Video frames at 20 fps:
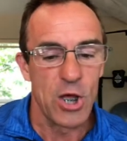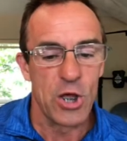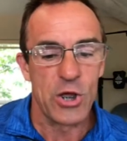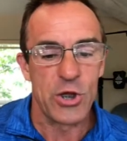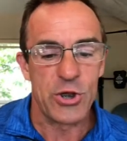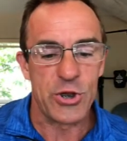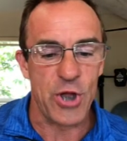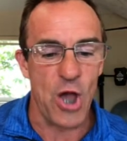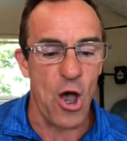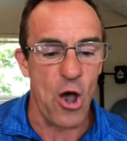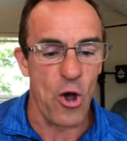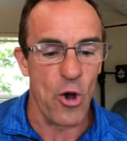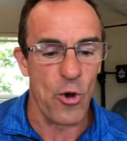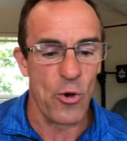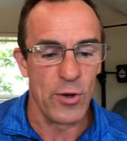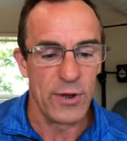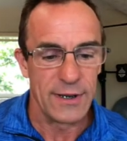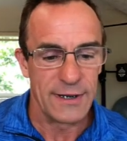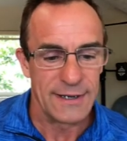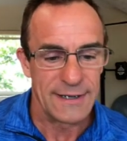
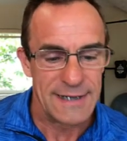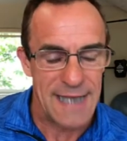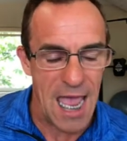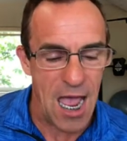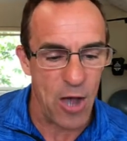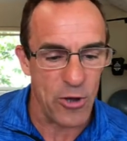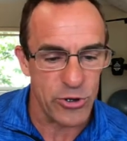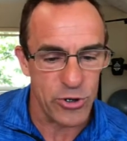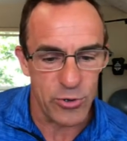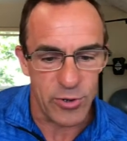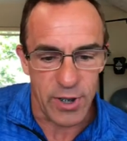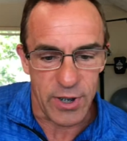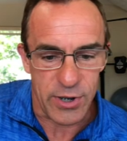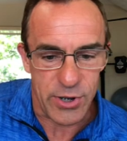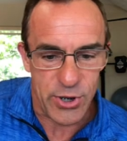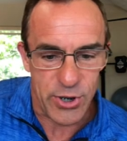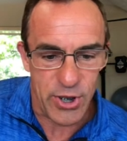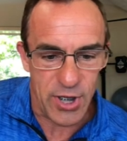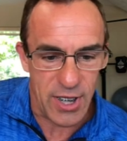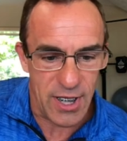So now you can
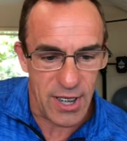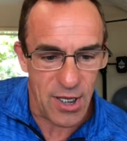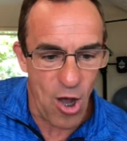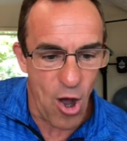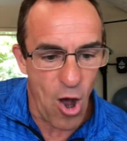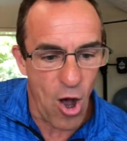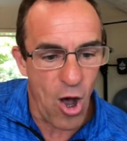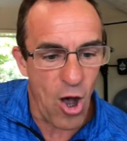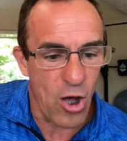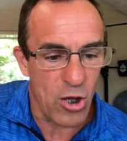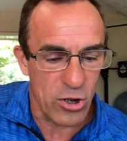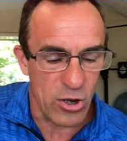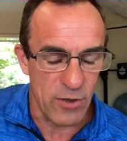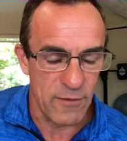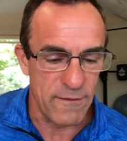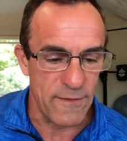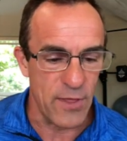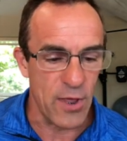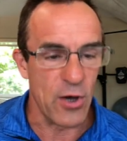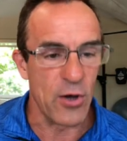see all
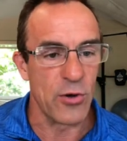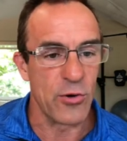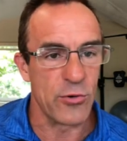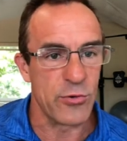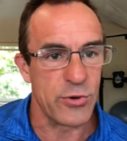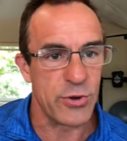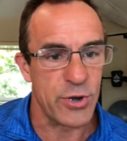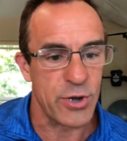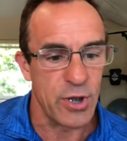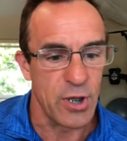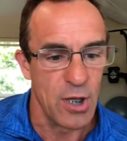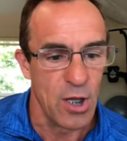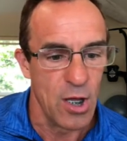of those